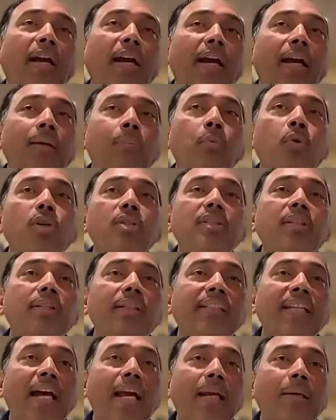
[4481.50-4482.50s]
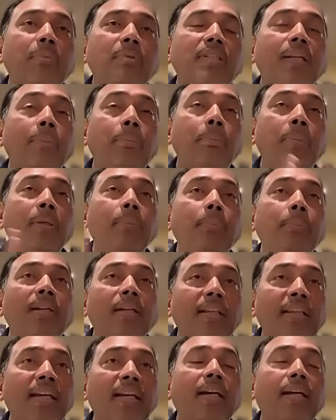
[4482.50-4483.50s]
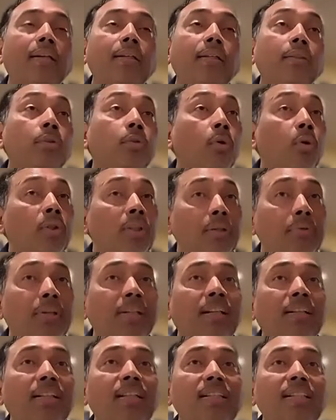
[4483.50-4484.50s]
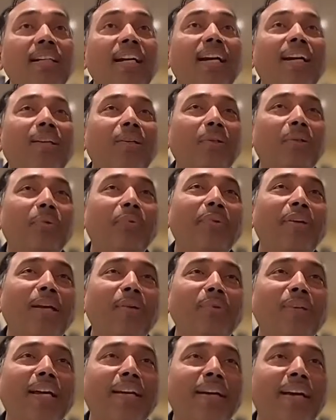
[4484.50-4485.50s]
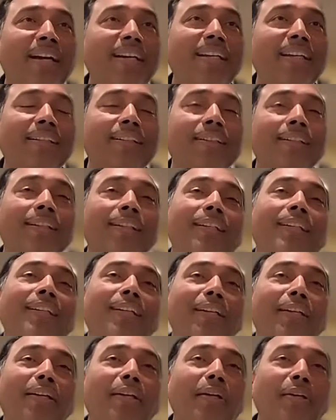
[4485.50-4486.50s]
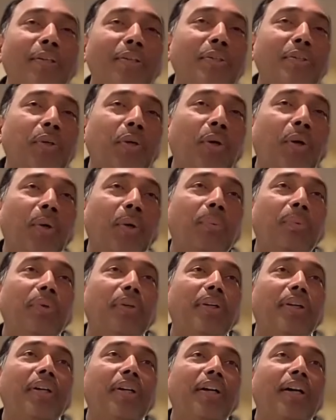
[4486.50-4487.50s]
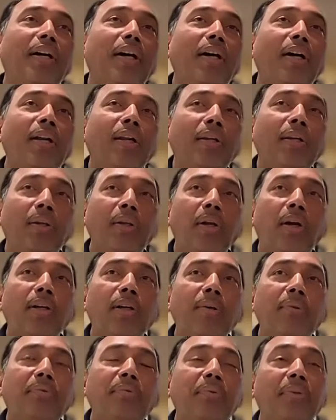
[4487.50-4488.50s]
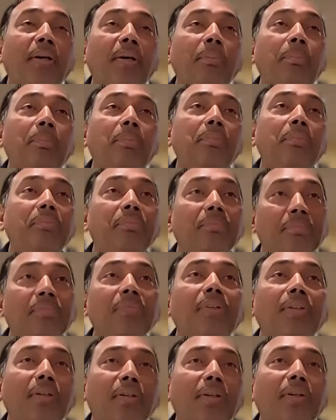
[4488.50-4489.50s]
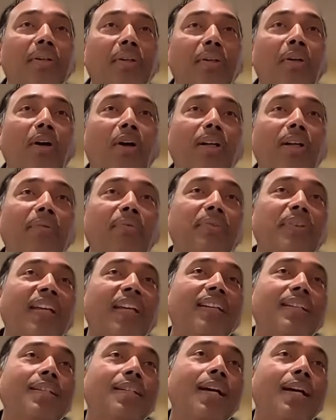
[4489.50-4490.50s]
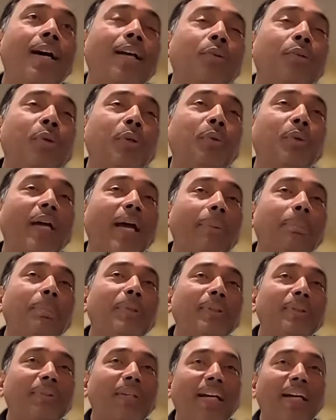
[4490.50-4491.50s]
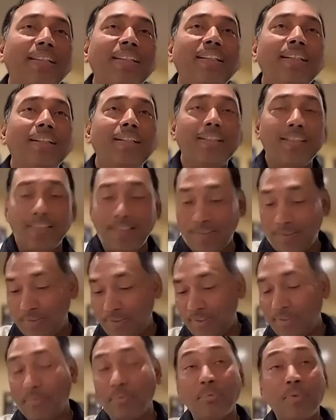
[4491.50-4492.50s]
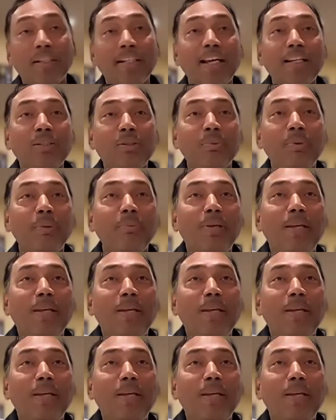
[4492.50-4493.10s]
And most of the times, the uh, people there don't even understand where we are heading. So, a uh, lot of uh, lot of things are going to happen. I think uh, one has to be